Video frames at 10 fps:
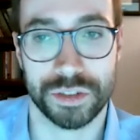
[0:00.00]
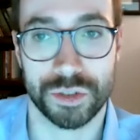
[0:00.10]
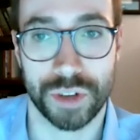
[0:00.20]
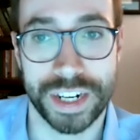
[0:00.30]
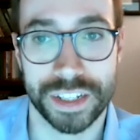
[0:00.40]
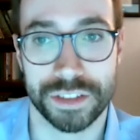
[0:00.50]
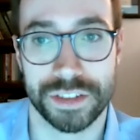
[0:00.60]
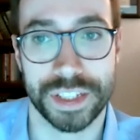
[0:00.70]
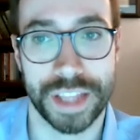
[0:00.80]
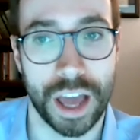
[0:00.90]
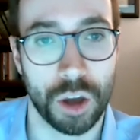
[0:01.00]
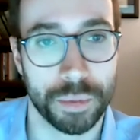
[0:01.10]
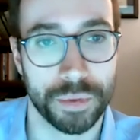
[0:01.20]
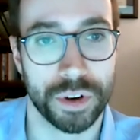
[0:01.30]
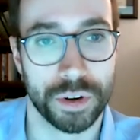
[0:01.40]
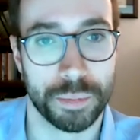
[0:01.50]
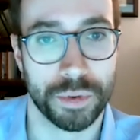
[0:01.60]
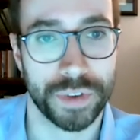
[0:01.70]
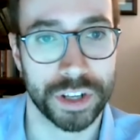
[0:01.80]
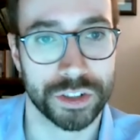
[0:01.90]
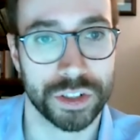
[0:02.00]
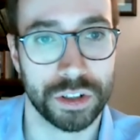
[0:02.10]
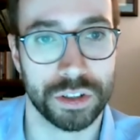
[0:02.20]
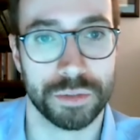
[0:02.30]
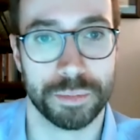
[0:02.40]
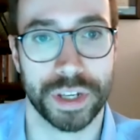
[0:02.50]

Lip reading: try to seek the help of a professional,